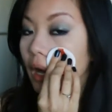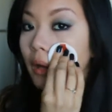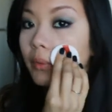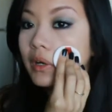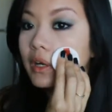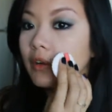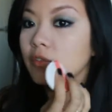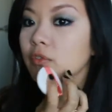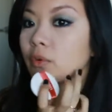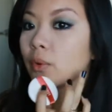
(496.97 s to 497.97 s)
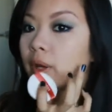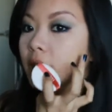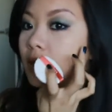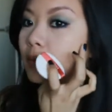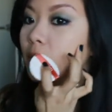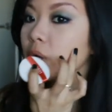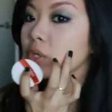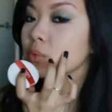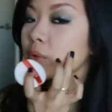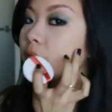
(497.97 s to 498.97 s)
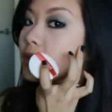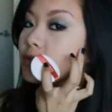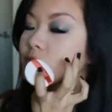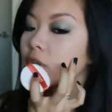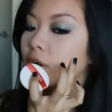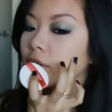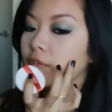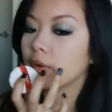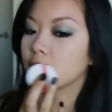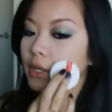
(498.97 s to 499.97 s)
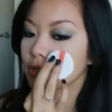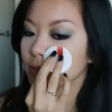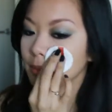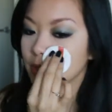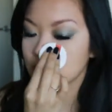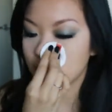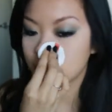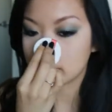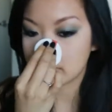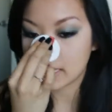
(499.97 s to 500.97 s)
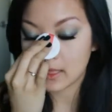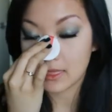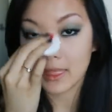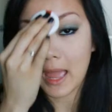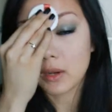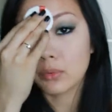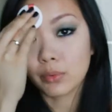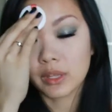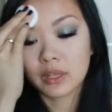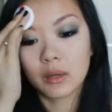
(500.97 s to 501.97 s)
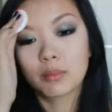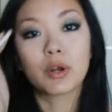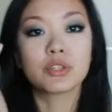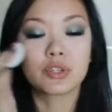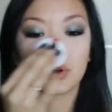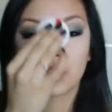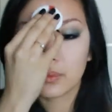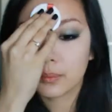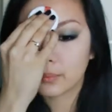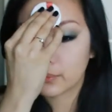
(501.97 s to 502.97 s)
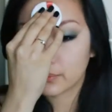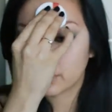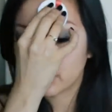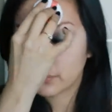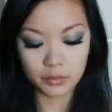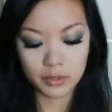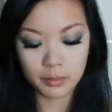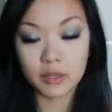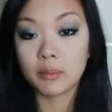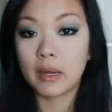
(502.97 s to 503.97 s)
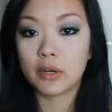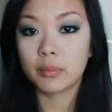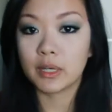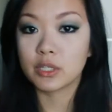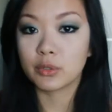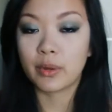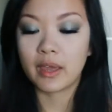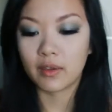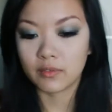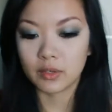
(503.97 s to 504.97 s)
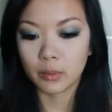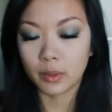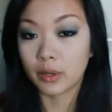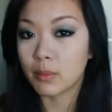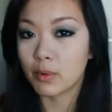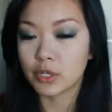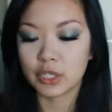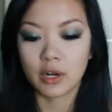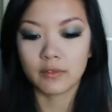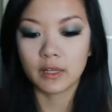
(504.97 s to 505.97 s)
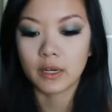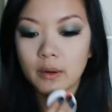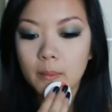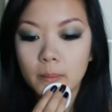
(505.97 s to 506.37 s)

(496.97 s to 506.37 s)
I want to avoid the parts where I use the darker foundation because I'm going to set that with a bronzer. Don't worry about the powder being too heavy, we're going to brush it off later.